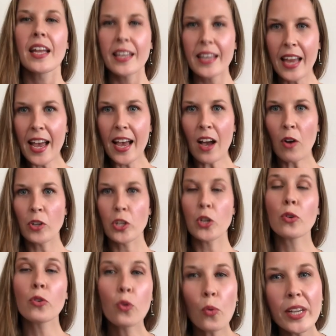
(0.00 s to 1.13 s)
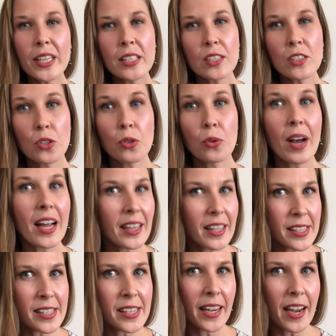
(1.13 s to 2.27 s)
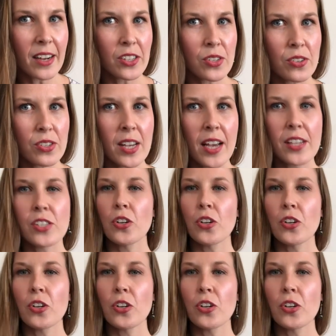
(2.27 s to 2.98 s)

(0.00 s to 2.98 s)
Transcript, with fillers: Now, you're going to do a listening exercise.